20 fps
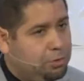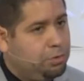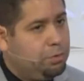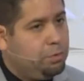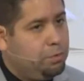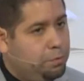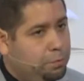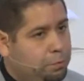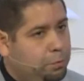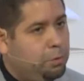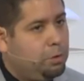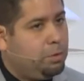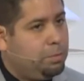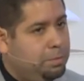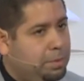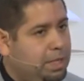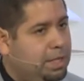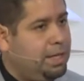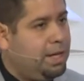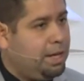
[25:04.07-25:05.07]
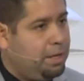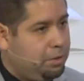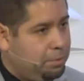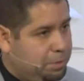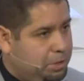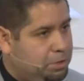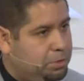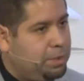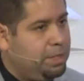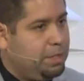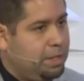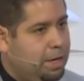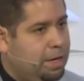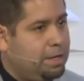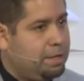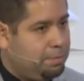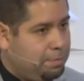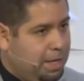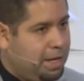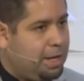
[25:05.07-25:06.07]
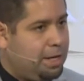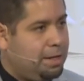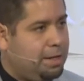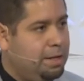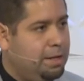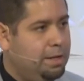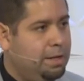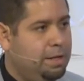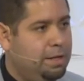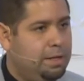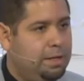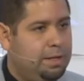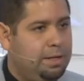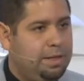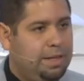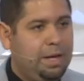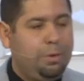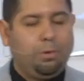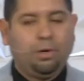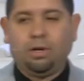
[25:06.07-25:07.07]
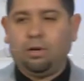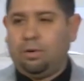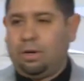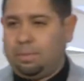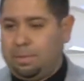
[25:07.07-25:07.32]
full mediator between God and man. They were corrupted